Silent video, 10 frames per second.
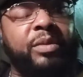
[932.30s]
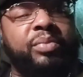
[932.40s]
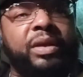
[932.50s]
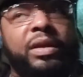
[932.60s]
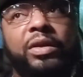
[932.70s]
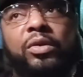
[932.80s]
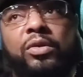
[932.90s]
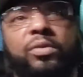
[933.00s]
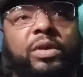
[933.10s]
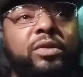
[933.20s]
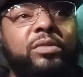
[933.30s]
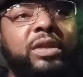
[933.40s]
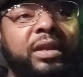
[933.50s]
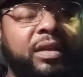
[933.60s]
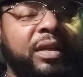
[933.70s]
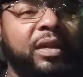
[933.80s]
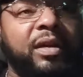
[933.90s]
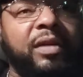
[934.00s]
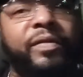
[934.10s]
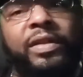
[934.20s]
depend on you when you take
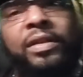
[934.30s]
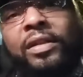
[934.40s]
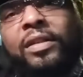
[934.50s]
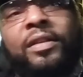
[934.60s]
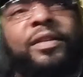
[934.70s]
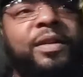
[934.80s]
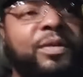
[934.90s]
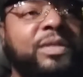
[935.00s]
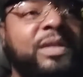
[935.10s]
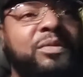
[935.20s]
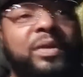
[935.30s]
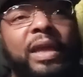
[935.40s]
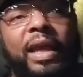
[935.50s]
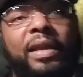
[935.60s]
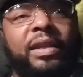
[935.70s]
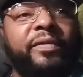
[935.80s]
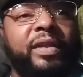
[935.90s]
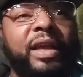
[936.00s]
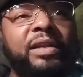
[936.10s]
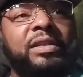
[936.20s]
care of, and you know, so you can get
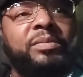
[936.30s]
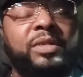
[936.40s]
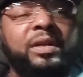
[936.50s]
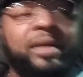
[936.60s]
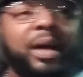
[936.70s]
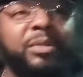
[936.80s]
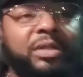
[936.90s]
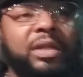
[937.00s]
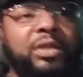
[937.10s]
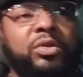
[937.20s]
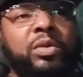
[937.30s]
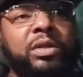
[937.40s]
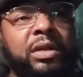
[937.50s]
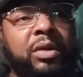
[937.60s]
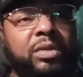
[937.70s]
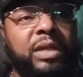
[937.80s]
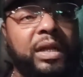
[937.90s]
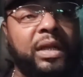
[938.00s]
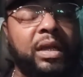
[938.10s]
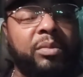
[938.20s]
deviations. But I'm gonna stick to it as close as
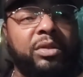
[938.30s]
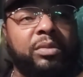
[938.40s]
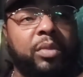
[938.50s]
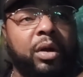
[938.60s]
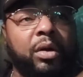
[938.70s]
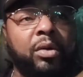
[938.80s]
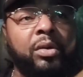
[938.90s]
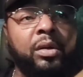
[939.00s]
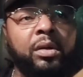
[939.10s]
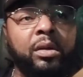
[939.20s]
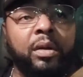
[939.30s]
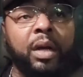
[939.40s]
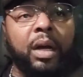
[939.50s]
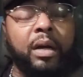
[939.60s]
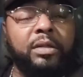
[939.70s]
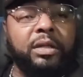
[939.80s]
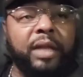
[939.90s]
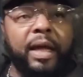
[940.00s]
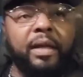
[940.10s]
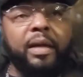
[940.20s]
I can. But tomorrow, or
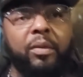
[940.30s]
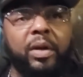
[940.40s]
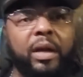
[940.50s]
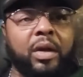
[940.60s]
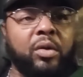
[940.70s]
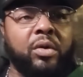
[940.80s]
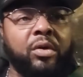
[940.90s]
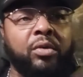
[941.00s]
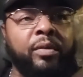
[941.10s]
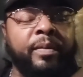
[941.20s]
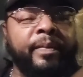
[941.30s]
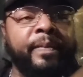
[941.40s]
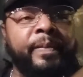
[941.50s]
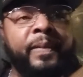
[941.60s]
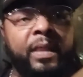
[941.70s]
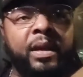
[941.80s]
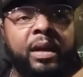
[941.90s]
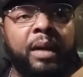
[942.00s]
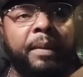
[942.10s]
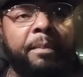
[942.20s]
tonight, when I go
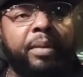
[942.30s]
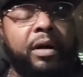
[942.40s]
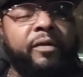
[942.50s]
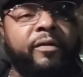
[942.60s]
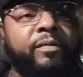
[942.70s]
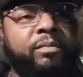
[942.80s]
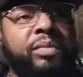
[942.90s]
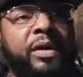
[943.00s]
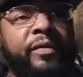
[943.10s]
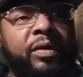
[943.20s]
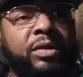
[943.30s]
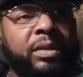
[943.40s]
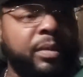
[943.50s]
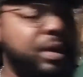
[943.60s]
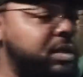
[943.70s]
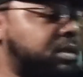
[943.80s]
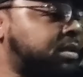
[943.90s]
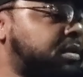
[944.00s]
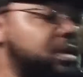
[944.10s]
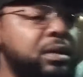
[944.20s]
home, I'll puff on some of
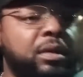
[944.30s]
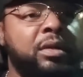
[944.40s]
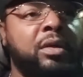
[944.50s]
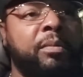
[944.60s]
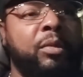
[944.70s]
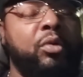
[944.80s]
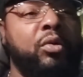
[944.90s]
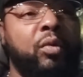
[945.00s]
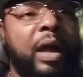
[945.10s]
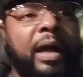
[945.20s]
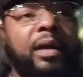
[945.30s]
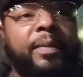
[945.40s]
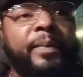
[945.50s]
this moon rock,